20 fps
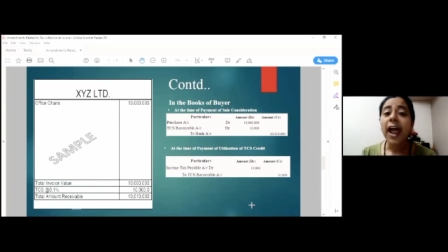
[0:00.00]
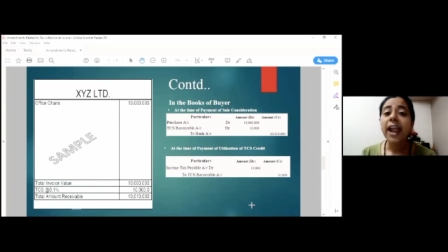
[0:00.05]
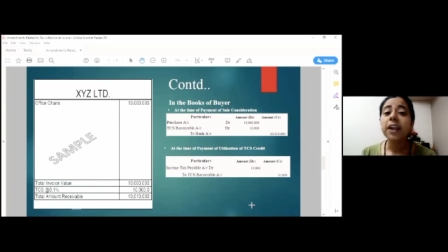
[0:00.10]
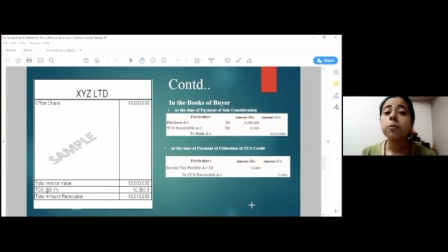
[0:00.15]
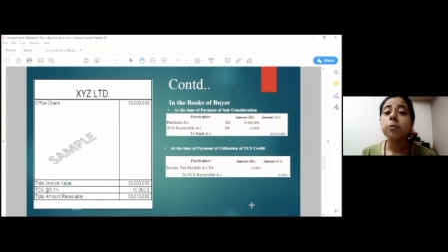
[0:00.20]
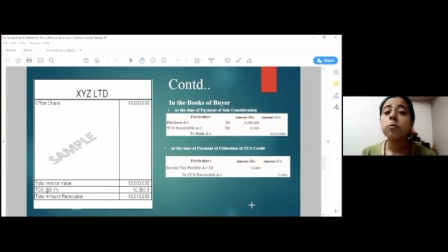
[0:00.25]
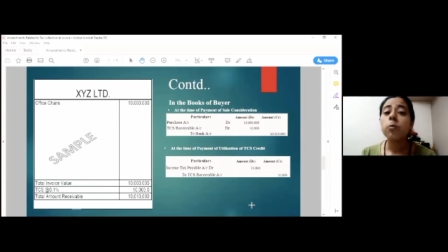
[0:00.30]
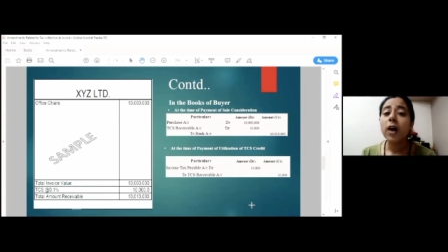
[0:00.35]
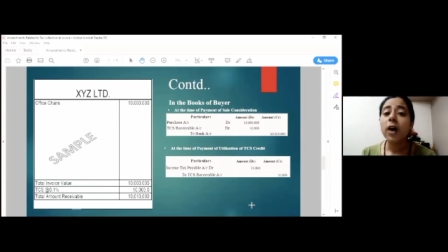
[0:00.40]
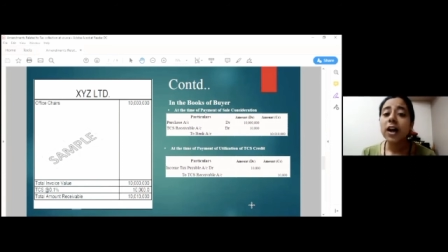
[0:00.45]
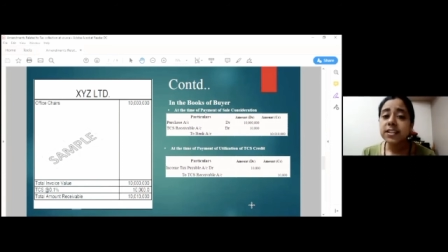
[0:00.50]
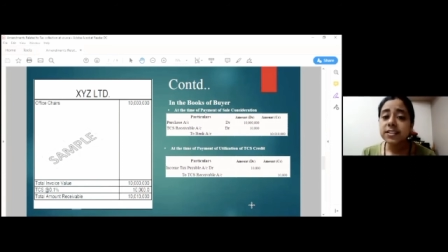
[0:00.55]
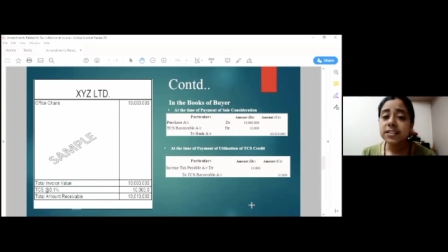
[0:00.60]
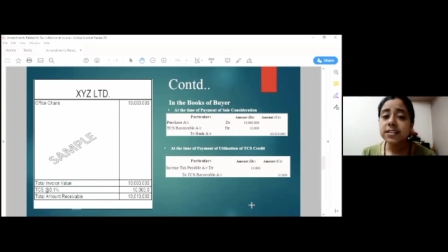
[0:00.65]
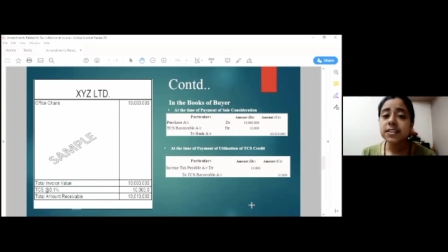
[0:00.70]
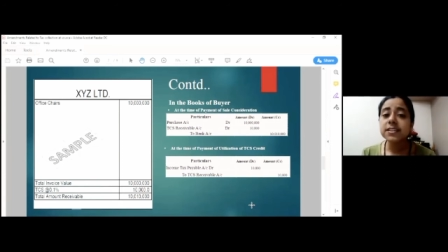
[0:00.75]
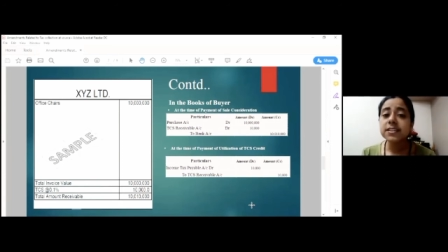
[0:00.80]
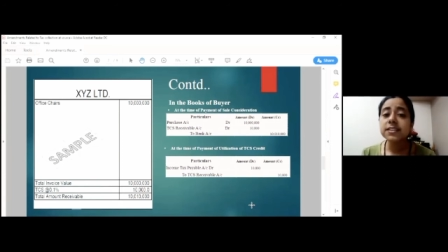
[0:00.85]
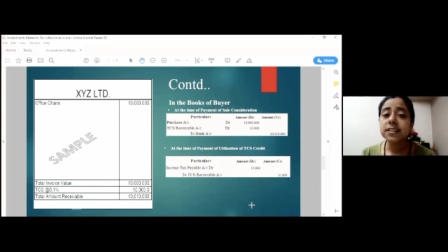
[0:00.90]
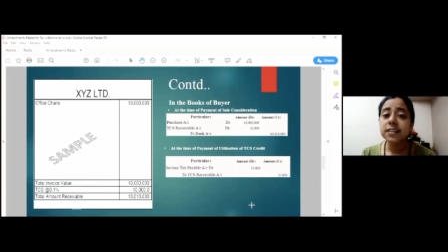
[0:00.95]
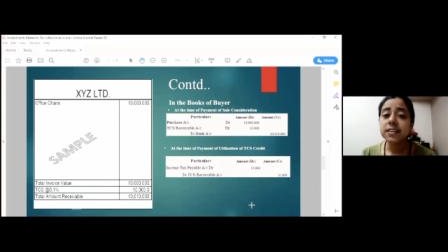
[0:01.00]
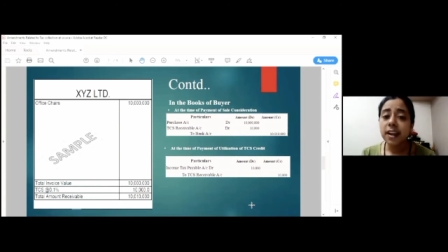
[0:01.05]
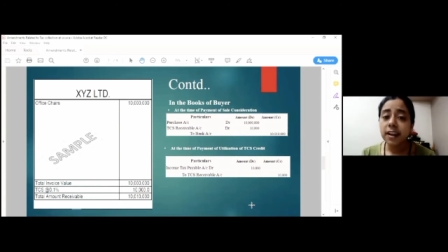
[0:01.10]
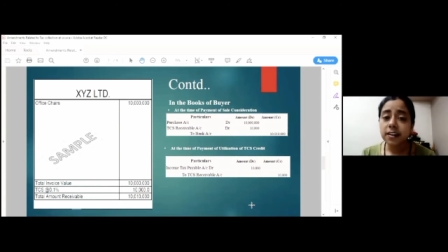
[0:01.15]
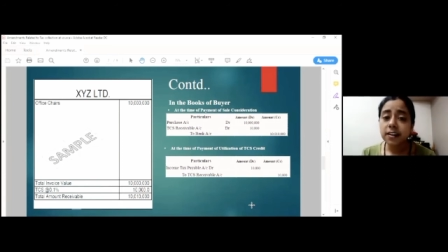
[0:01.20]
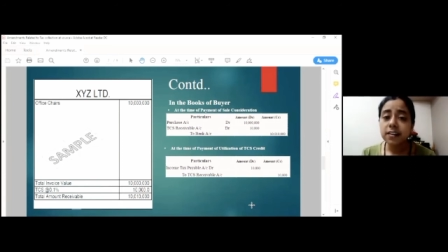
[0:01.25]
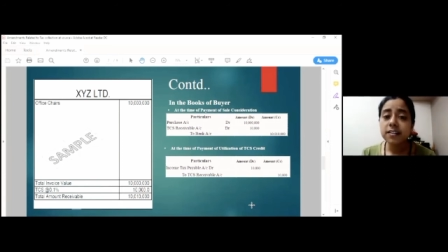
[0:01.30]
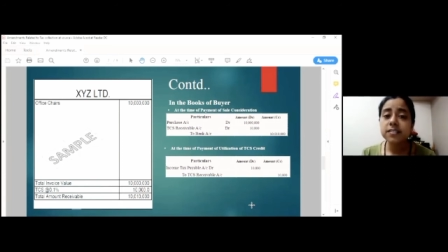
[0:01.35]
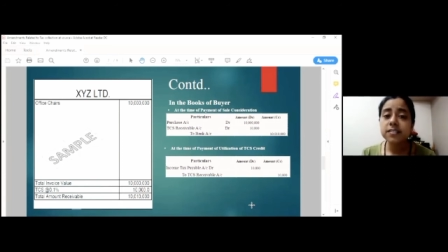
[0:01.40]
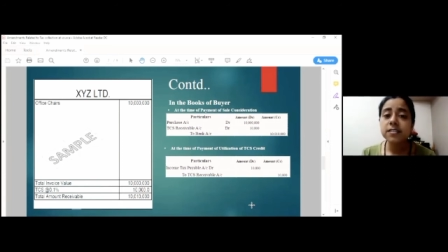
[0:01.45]
And once this
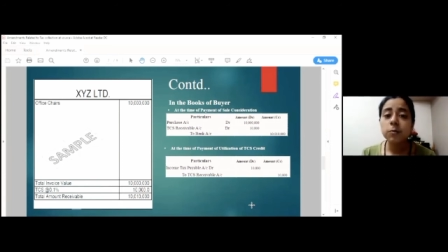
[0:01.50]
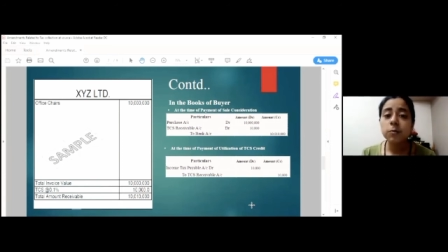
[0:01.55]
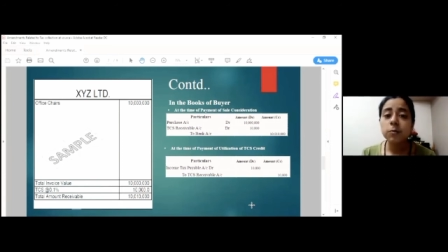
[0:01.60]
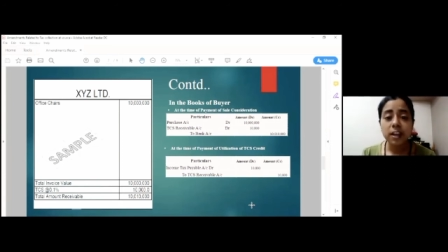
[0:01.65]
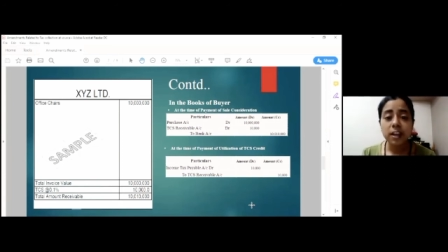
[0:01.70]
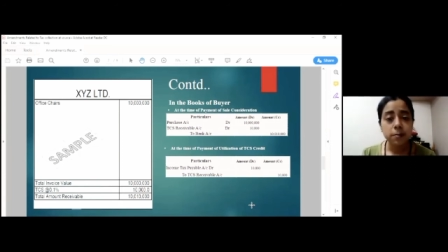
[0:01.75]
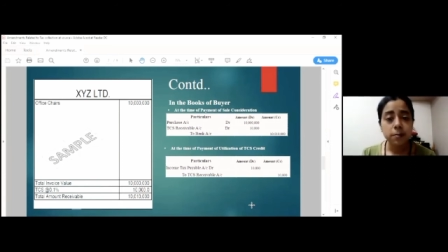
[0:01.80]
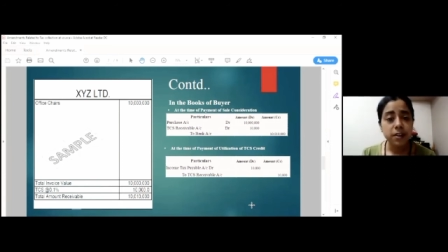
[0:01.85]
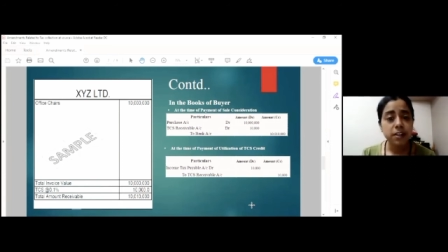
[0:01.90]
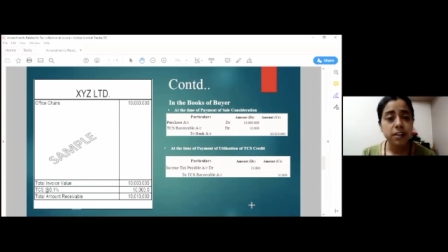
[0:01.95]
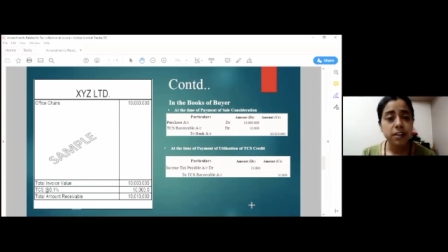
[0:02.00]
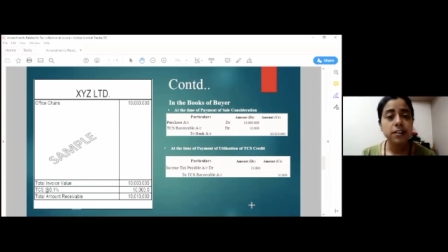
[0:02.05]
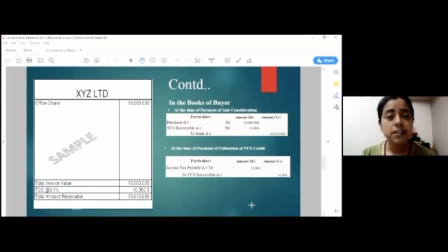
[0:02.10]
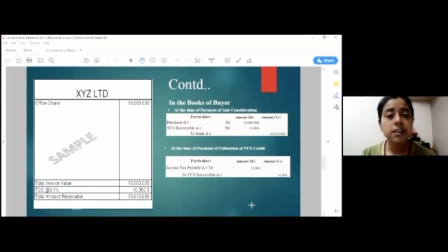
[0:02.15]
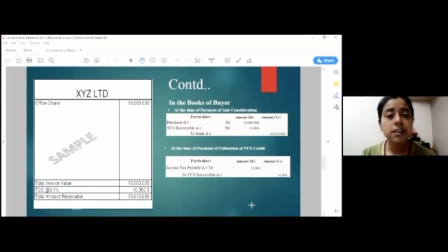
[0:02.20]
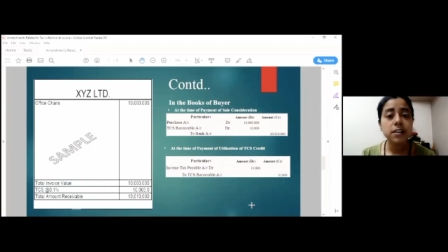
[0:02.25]
credit is available in